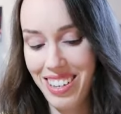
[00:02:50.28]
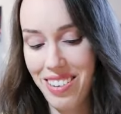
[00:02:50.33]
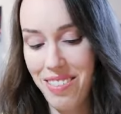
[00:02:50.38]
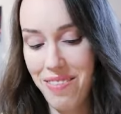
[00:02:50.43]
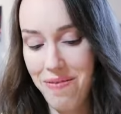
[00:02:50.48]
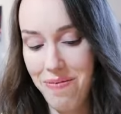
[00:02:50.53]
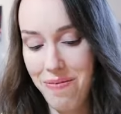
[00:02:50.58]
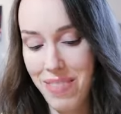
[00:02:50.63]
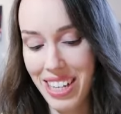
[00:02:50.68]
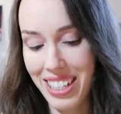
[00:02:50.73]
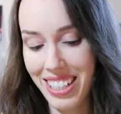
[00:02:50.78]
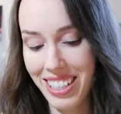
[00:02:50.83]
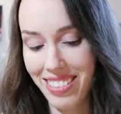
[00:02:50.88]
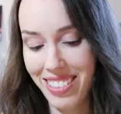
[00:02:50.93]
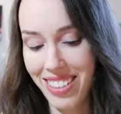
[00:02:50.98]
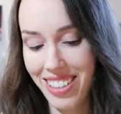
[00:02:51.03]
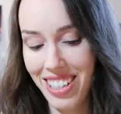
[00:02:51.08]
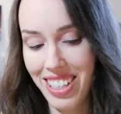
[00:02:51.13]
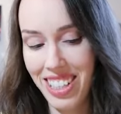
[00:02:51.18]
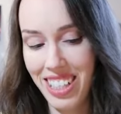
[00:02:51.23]
Master
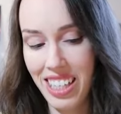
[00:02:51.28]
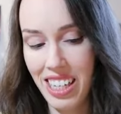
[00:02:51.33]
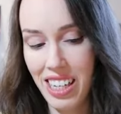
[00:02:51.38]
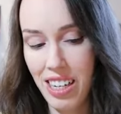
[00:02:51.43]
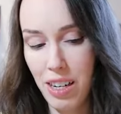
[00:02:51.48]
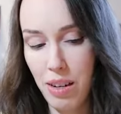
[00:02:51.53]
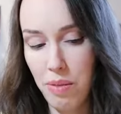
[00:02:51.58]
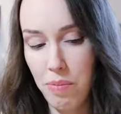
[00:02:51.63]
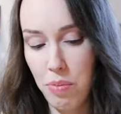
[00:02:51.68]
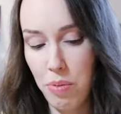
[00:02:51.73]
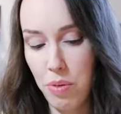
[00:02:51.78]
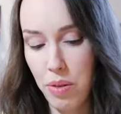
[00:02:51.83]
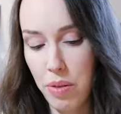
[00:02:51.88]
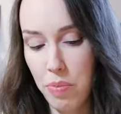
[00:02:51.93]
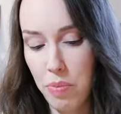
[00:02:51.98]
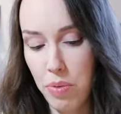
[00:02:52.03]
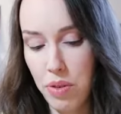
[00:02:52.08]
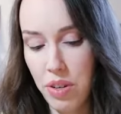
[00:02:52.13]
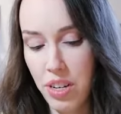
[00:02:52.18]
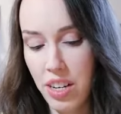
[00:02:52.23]
Roshi, Pui
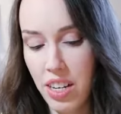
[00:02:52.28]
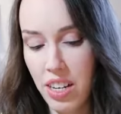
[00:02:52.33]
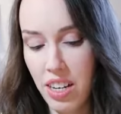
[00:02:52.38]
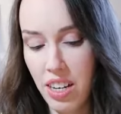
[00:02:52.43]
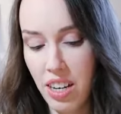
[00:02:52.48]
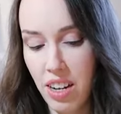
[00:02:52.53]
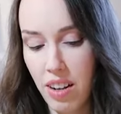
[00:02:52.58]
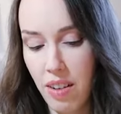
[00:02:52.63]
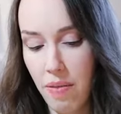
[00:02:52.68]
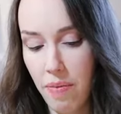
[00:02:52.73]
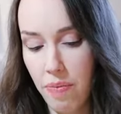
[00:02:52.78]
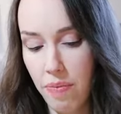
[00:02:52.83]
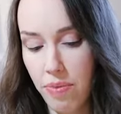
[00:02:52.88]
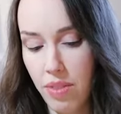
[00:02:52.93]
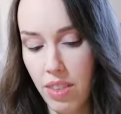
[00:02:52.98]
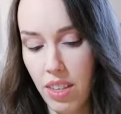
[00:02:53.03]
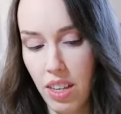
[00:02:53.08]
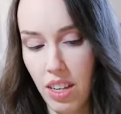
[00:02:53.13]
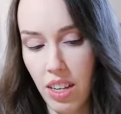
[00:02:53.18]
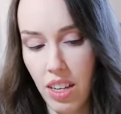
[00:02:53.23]
Pui,
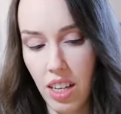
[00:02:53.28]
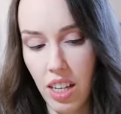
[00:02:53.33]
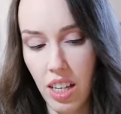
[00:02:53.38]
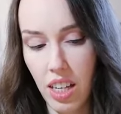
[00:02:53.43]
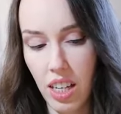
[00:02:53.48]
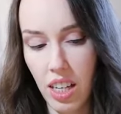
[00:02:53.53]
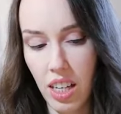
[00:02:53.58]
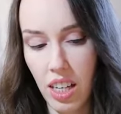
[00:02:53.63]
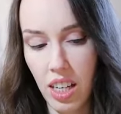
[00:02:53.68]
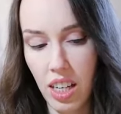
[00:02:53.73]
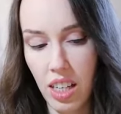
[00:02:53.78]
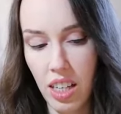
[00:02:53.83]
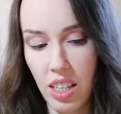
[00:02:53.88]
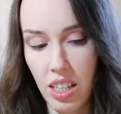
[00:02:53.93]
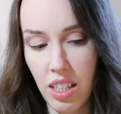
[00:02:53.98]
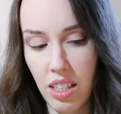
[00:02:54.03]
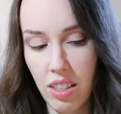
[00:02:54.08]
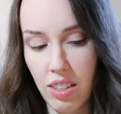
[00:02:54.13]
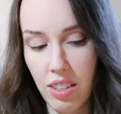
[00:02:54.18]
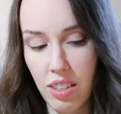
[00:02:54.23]

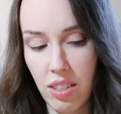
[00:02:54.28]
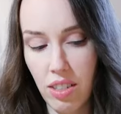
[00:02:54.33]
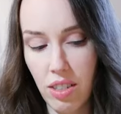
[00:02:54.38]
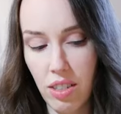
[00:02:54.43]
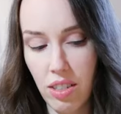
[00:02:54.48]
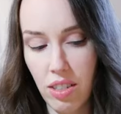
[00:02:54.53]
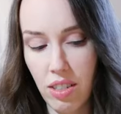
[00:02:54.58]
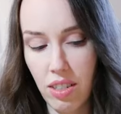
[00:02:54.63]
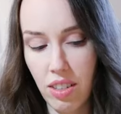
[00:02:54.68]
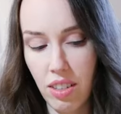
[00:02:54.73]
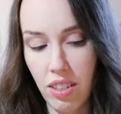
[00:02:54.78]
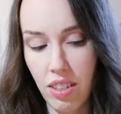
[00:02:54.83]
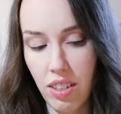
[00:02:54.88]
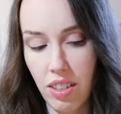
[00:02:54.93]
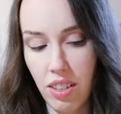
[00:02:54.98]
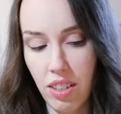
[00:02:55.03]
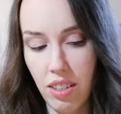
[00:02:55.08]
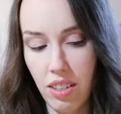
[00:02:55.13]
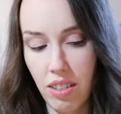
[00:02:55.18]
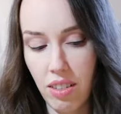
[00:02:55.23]
and
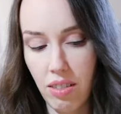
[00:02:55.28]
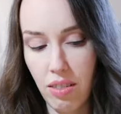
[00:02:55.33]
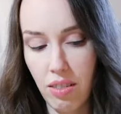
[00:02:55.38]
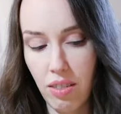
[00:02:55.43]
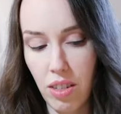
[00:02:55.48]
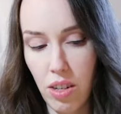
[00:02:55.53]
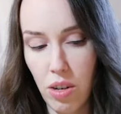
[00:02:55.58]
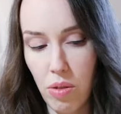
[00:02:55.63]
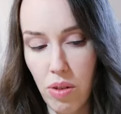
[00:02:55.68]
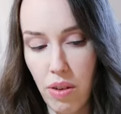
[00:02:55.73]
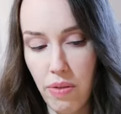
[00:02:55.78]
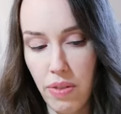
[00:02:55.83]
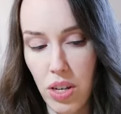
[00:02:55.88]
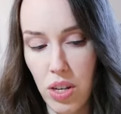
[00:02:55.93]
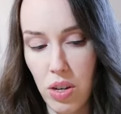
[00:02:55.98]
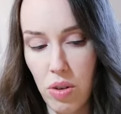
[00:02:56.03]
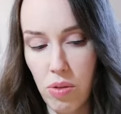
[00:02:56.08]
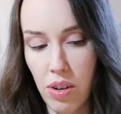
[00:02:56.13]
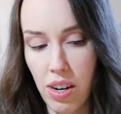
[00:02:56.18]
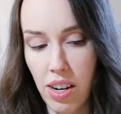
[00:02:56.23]
whoever
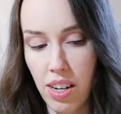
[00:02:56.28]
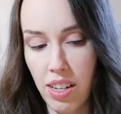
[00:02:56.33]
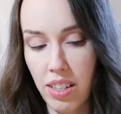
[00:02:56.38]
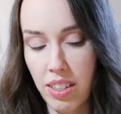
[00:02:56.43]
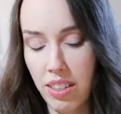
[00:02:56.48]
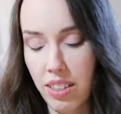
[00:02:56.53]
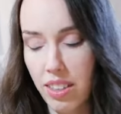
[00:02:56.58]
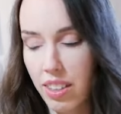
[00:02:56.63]
you are.